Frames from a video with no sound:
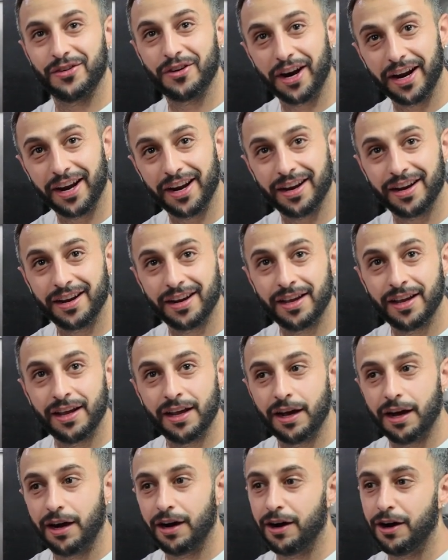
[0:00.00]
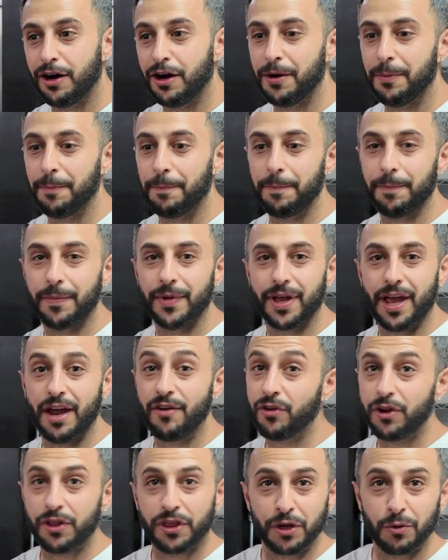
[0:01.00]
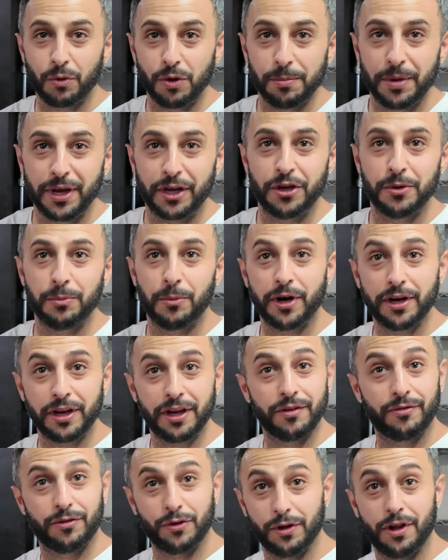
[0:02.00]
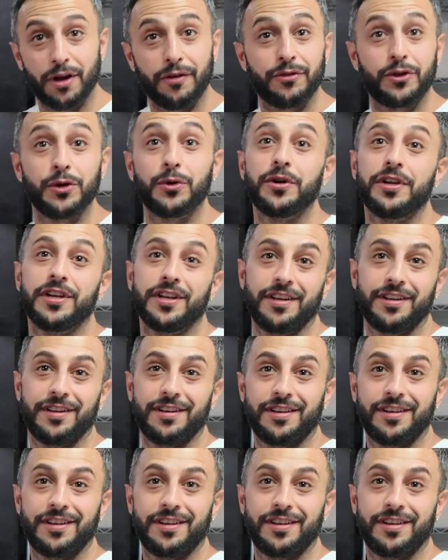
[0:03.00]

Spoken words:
Right. Everything will make you money if you love doing it.